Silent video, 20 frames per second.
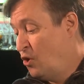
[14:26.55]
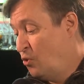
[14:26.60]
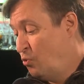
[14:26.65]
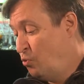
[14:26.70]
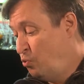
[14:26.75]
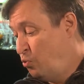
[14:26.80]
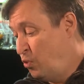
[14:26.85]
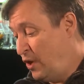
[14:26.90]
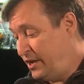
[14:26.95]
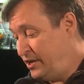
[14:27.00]

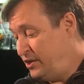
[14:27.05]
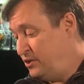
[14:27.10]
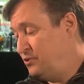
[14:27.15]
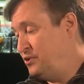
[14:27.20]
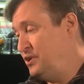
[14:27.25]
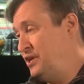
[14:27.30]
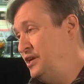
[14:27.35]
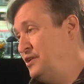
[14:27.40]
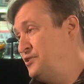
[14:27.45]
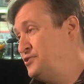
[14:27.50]
when you
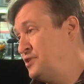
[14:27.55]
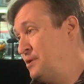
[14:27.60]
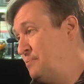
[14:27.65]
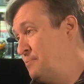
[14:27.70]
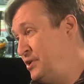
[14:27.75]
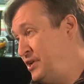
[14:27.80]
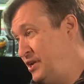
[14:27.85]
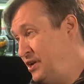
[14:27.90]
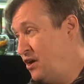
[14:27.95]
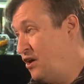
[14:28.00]
need
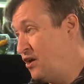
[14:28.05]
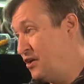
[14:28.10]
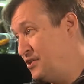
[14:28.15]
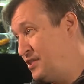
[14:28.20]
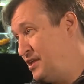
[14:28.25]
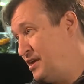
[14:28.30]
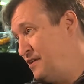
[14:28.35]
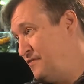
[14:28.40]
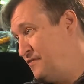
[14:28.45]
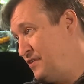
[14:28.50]
somebody, are
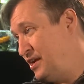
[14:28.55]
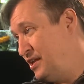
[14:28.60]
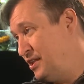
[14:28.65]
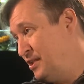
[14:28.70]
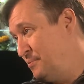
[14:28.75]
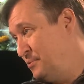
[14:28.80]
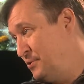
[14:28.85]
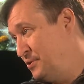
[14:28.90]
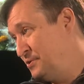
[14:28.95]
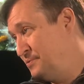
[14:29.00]
they
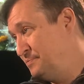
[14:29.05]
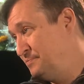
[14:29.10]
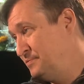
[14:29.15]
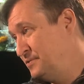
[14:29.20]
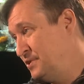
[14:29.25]
available?